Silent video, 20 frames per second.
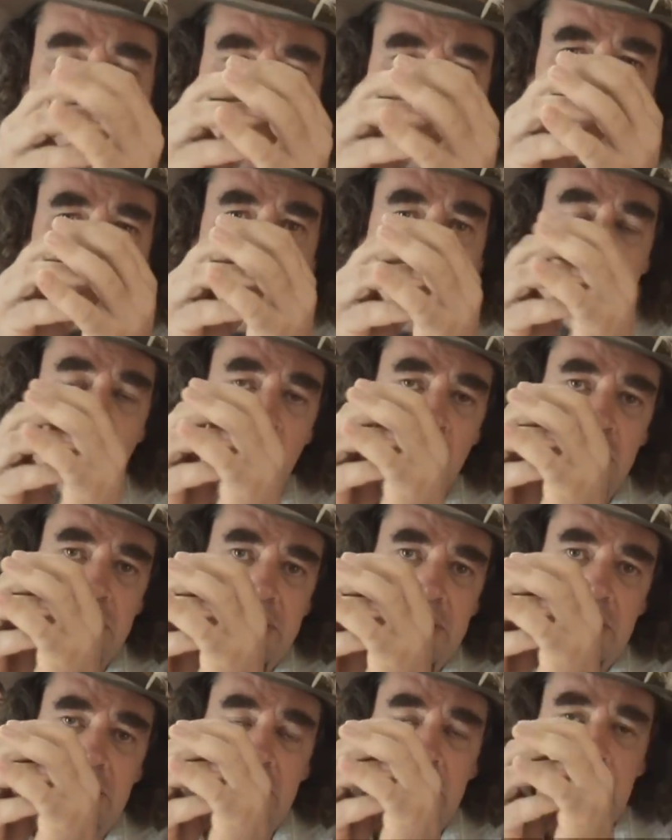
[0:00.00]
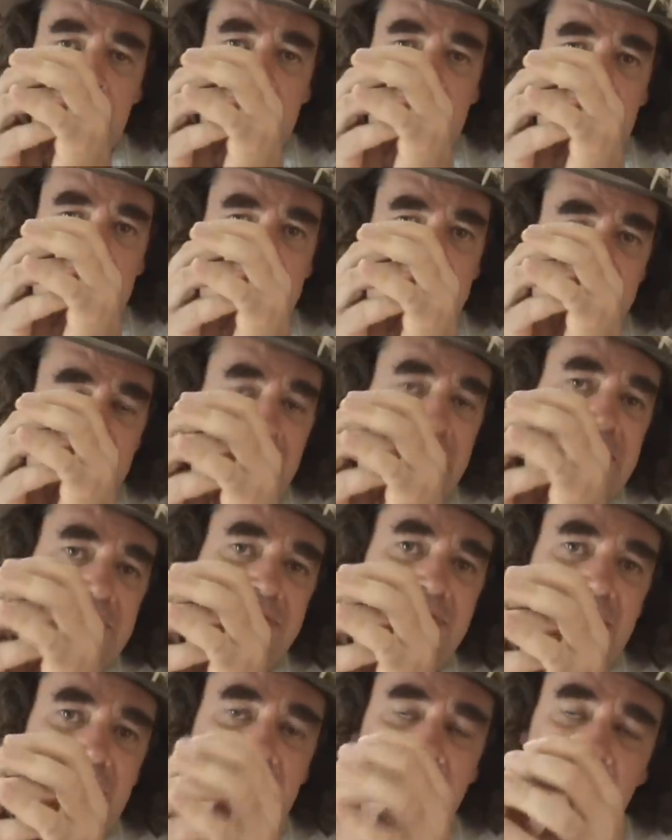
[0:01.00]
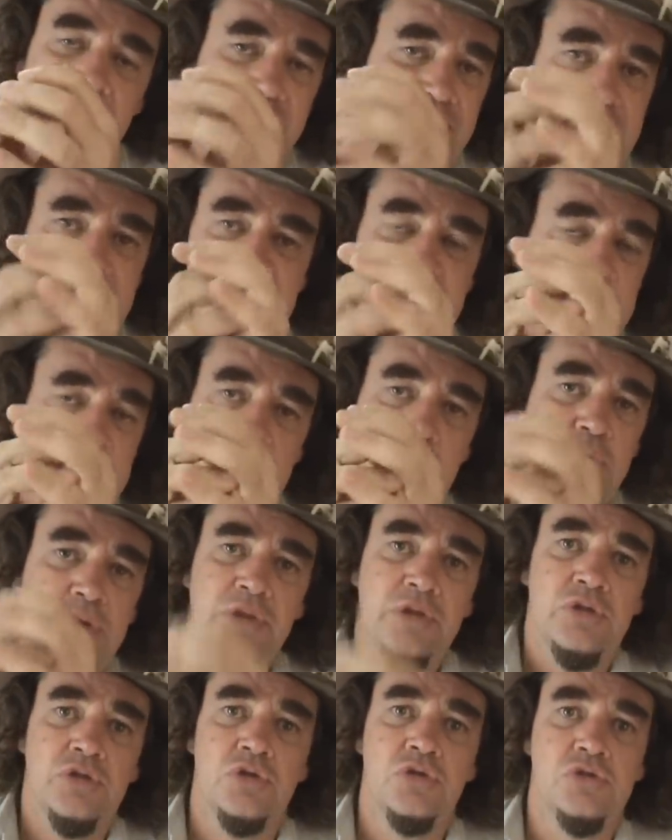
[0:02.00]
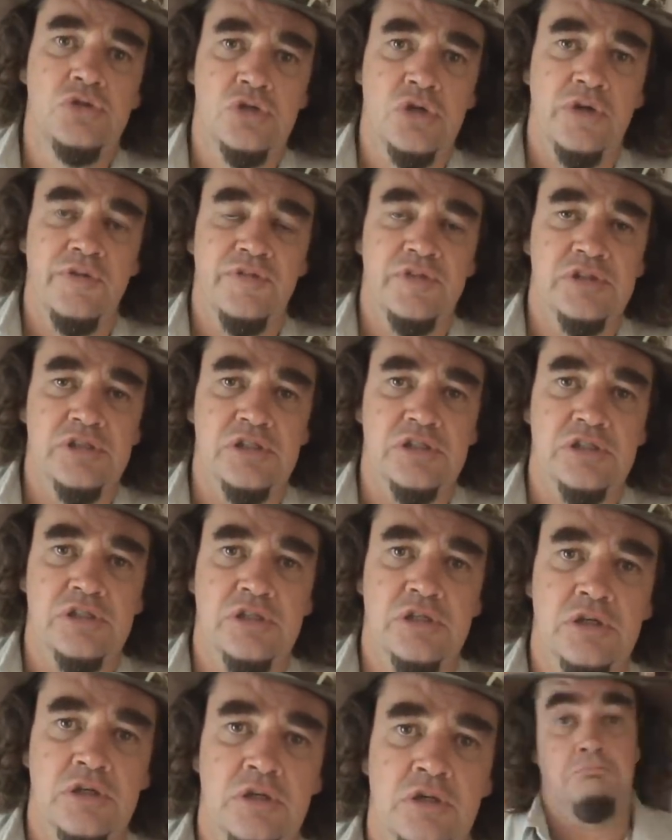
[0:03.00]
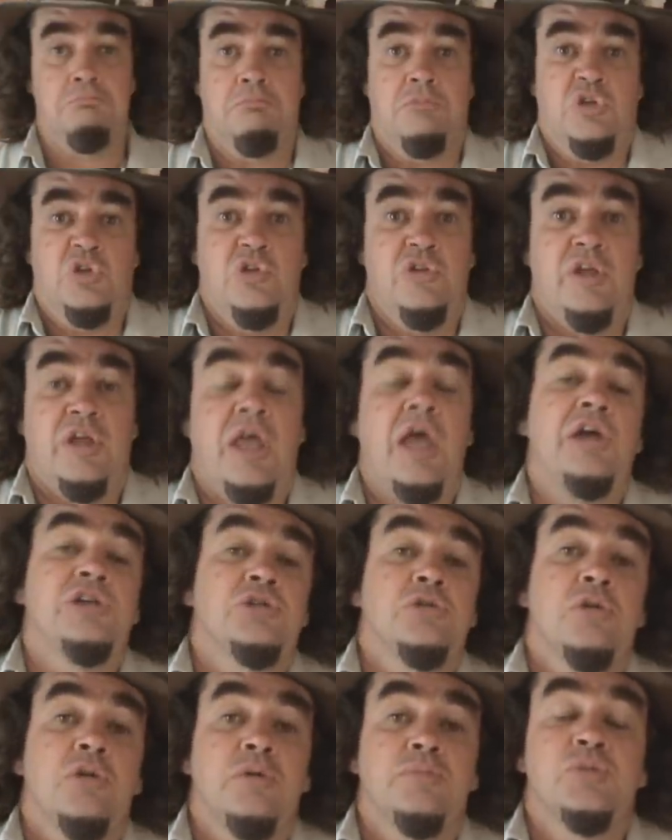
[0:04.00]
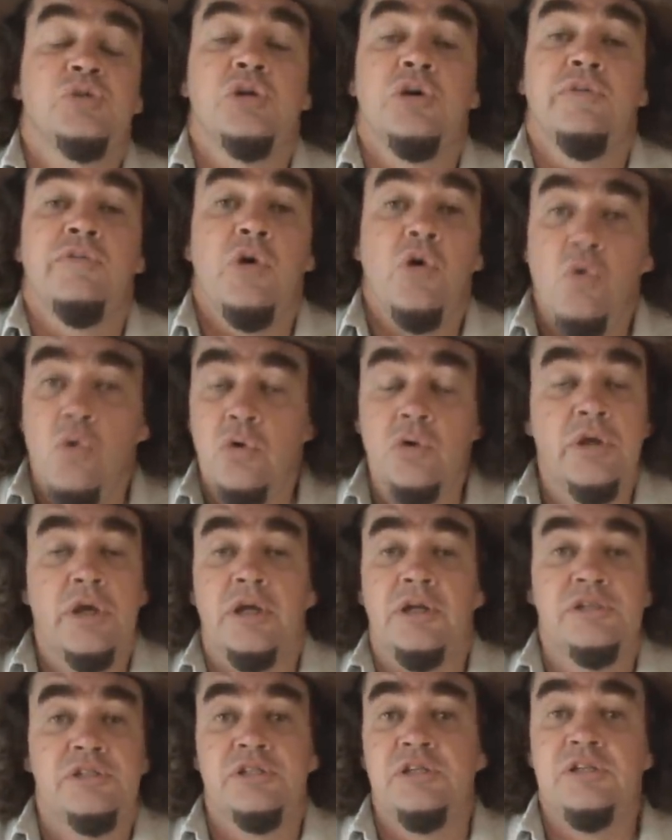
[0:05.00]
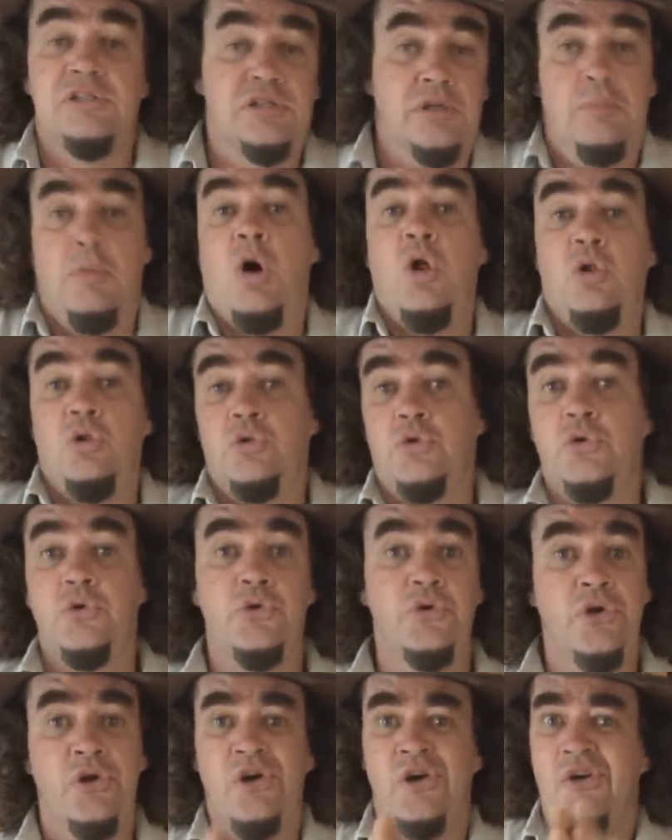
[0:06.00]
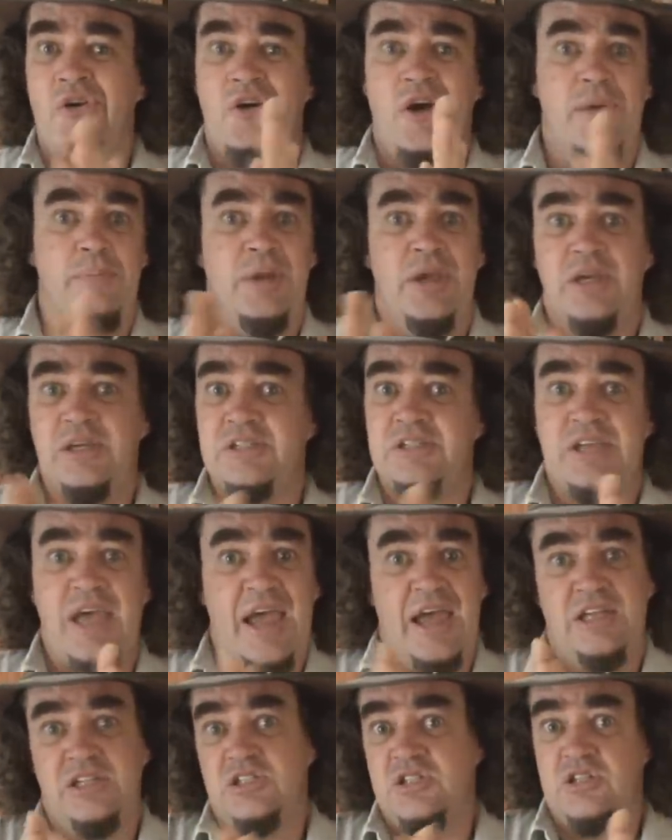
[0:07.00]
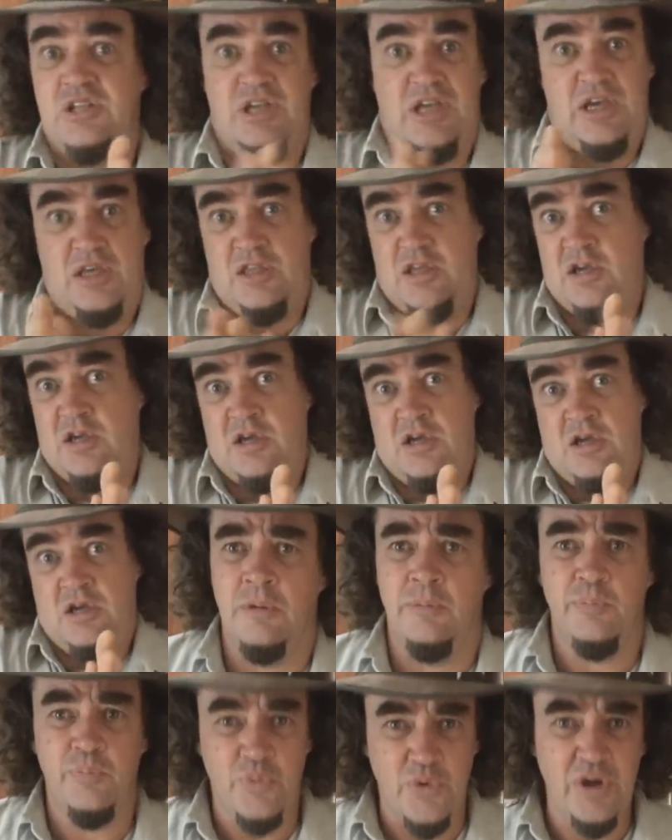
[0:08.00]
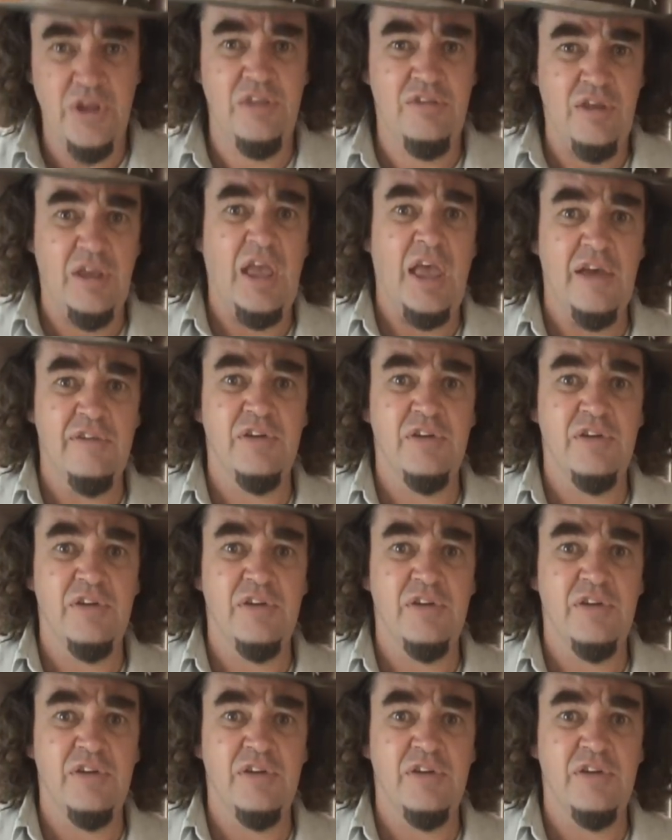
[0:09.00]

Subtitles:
in the hole there, right at the interface between the two surfaces. To the casual observer, all you're going to see is some old dude rubbing his hands together, breathing